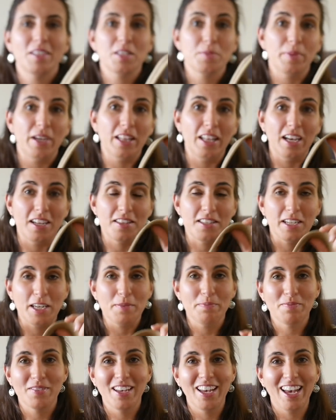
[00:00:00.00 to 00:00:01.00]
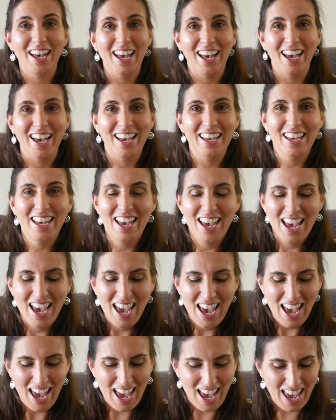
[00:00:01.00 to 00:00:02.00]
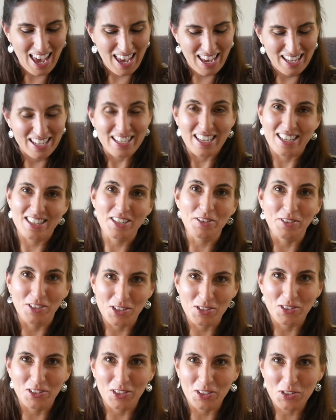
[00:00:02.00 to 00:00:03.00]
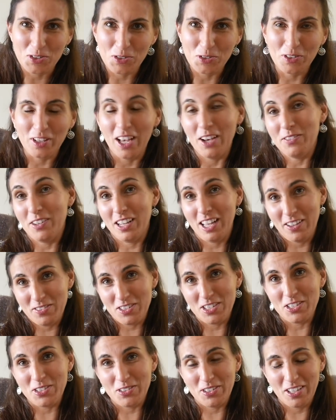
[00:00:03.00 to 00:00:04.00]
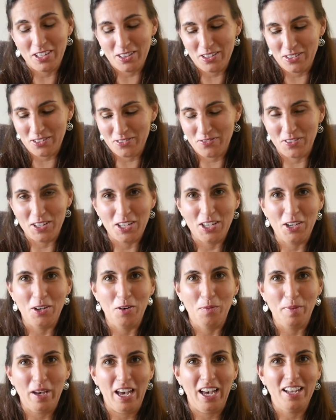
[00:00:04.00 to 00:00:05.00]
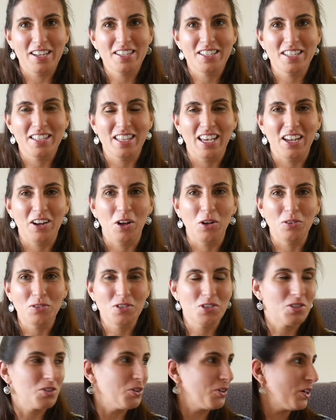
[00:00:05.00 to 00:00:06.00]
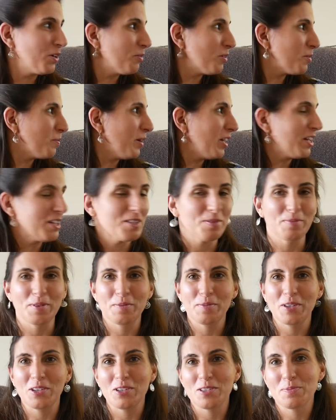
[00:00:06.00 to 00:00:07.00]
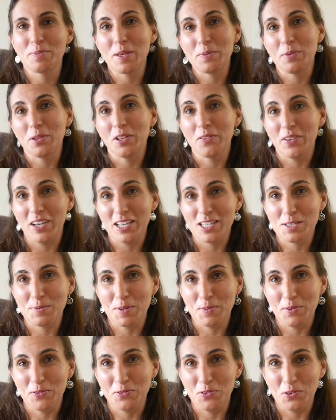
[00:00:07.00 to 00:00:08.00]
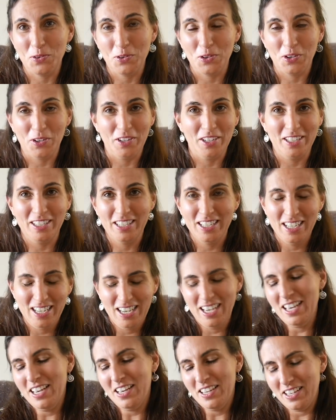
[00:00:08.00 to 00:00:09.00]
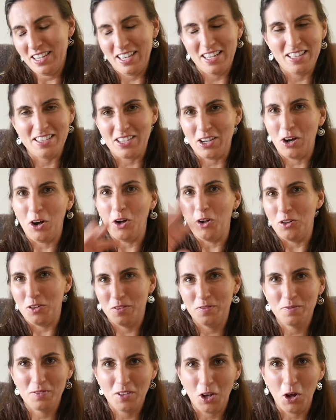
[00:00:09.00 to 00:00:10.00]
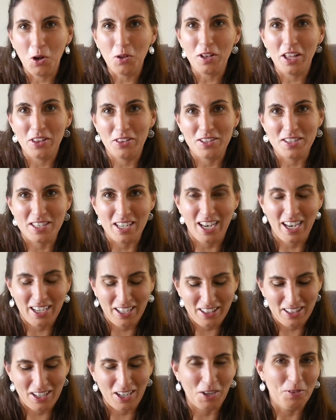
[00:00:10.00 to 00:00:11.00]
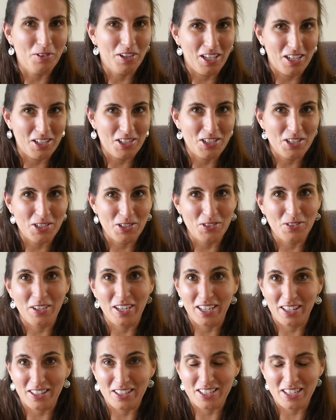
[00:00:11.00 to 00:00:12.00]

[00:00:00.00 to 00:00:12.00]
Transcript: last name. And yes, it was really true love. I'll have to do another video about that whole story with my husband because people have asked me before, and it's a whole other saga that I will get into another